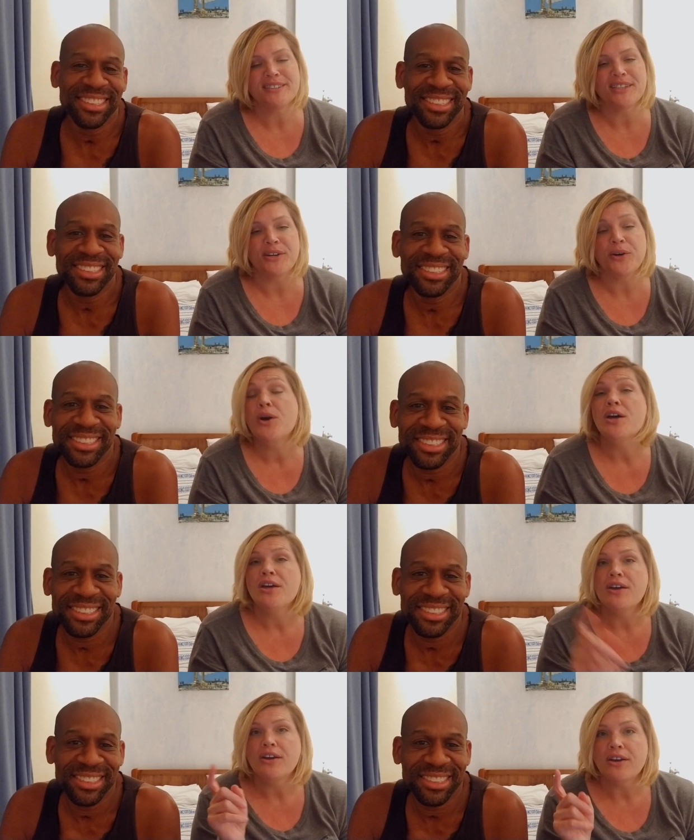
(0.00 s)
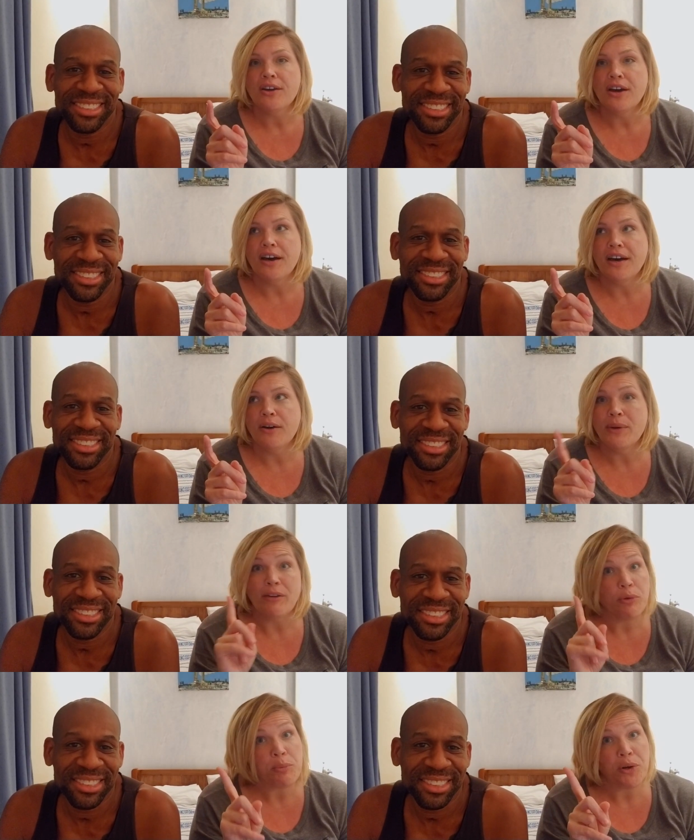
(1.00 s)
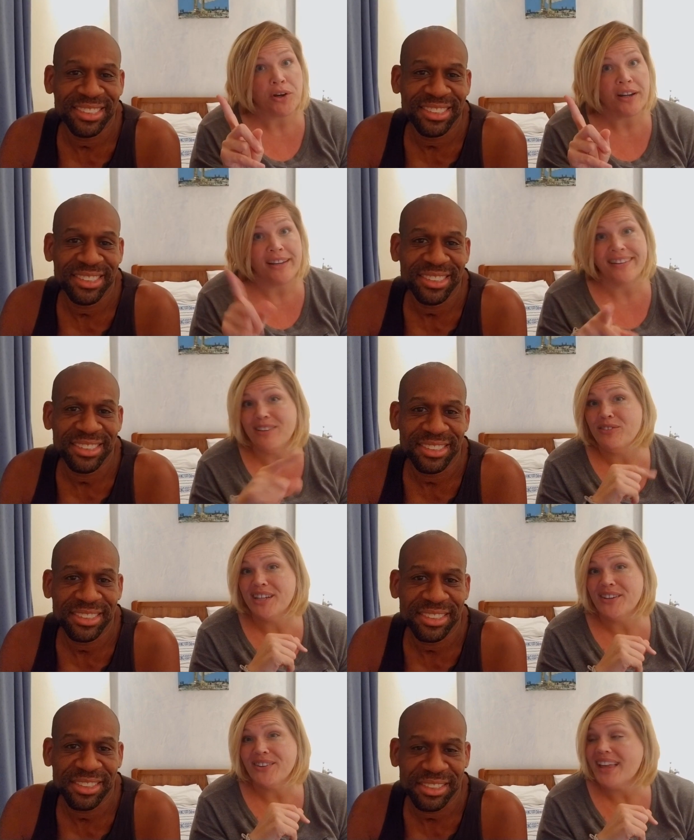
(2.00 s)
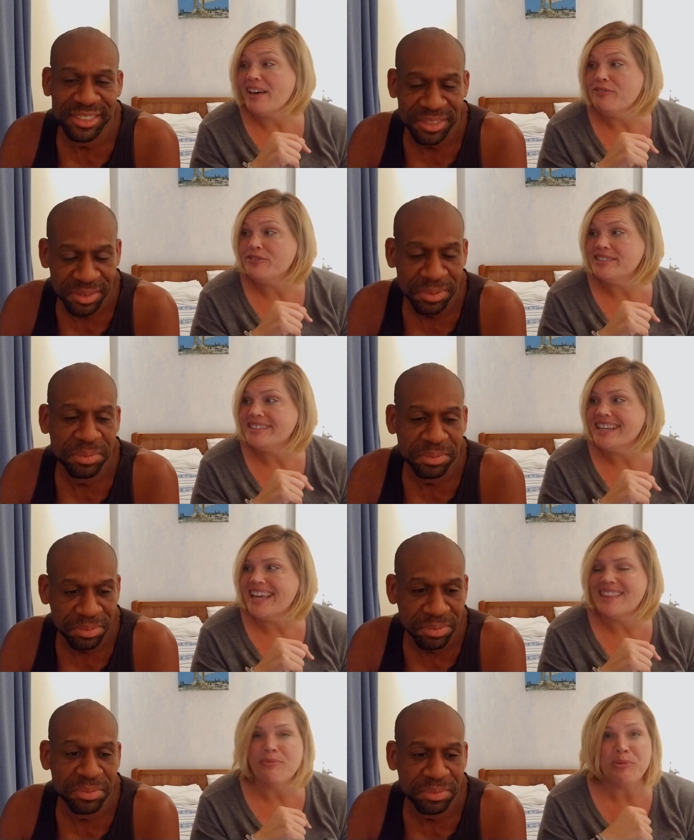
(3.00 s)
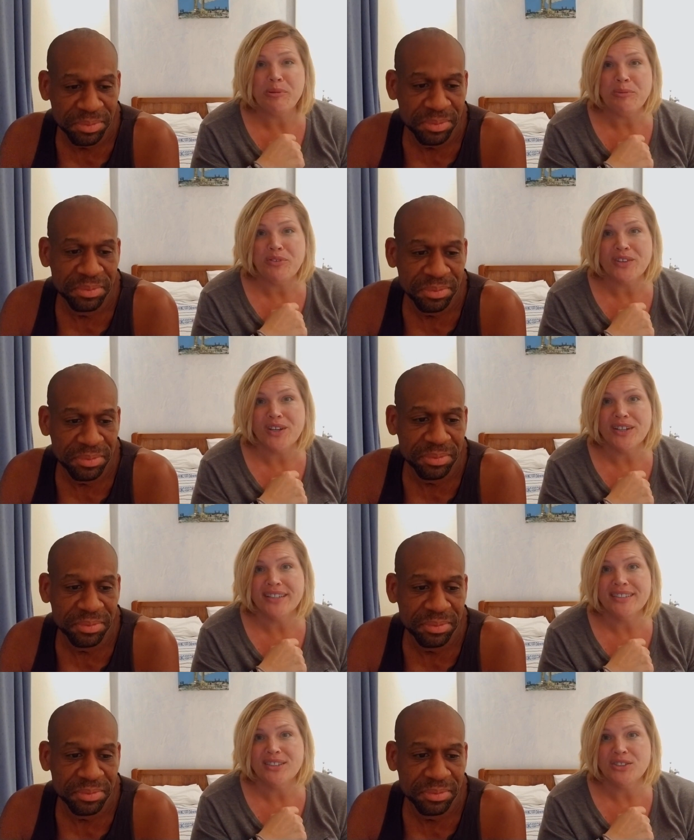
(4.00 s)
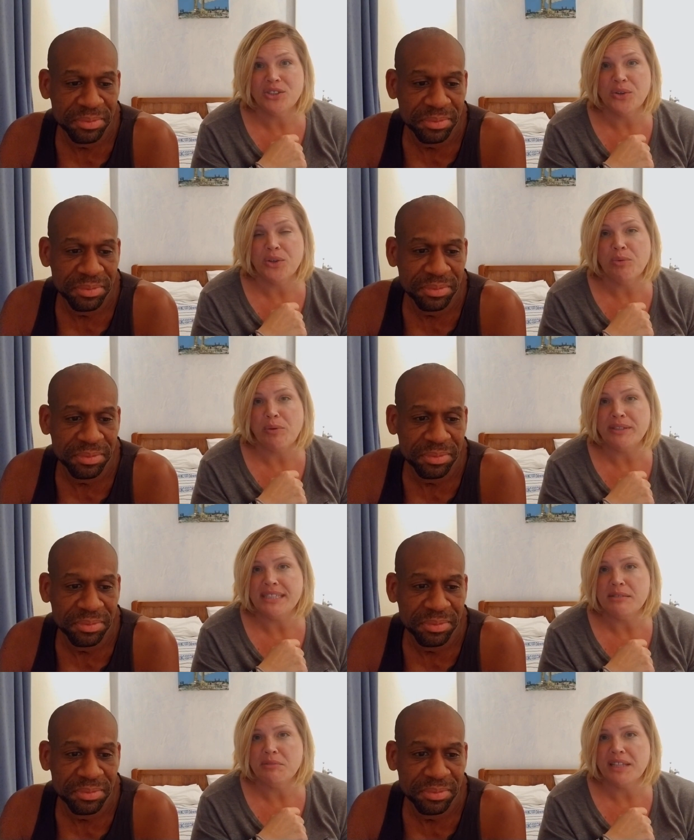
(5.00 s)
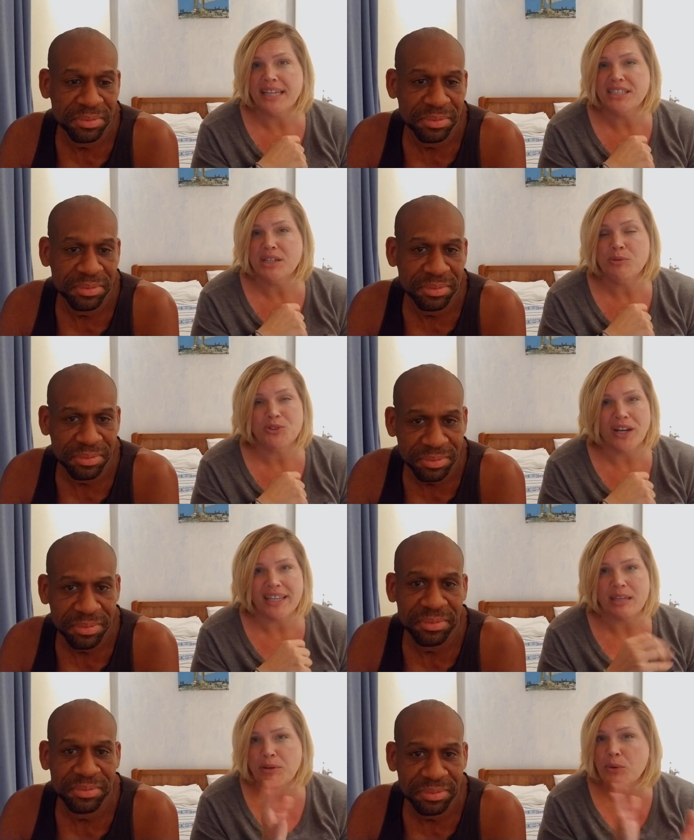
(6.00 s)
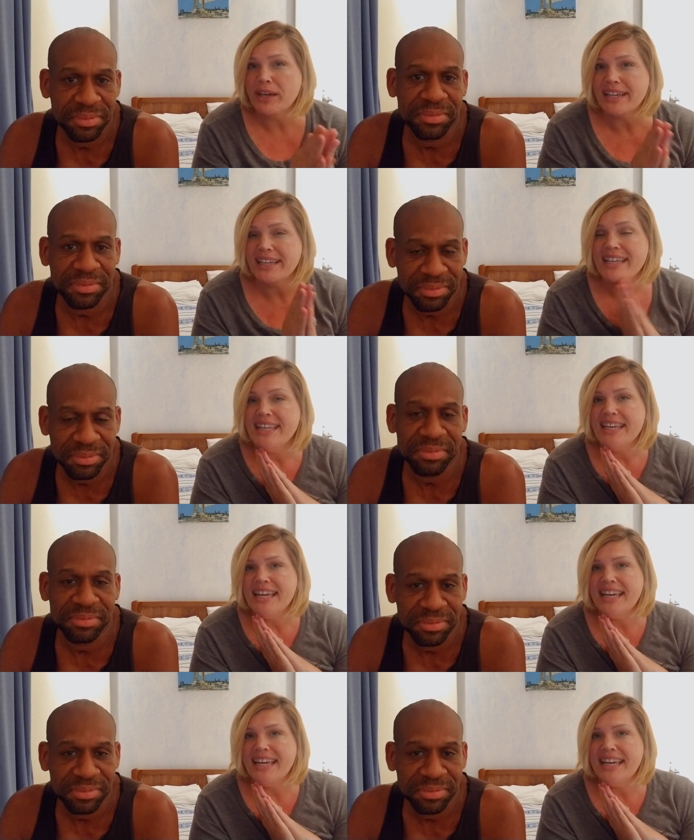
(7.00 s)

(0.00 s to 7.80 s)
Speaker 1: So uh, we have one more India video left, and then we'll be moving on to show you what we did in Malaysia. We'll try to keep it quick mm -hmm.